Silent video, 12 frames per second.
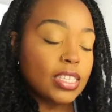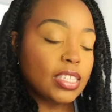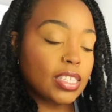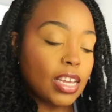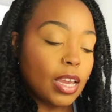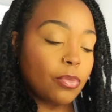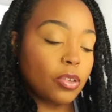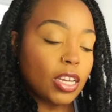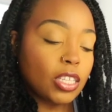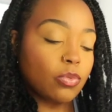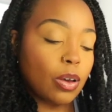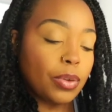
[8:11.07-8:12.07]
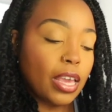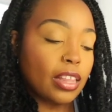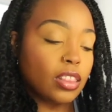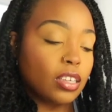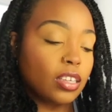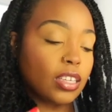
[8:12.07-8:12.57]
stable that's why we
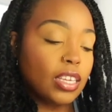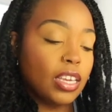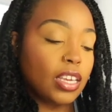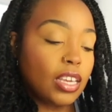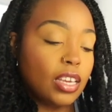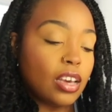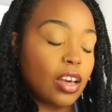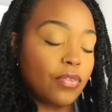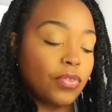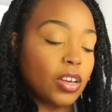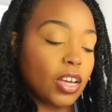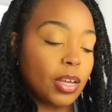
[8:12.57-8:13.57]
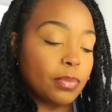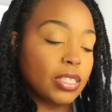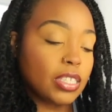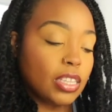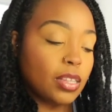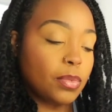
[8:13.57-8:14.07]
had the king of
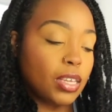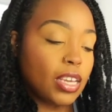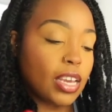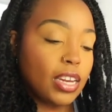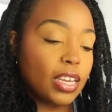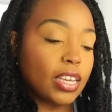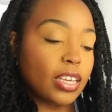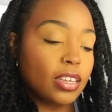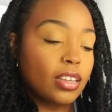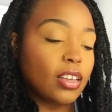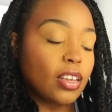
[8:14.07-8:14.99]
cups in the beginning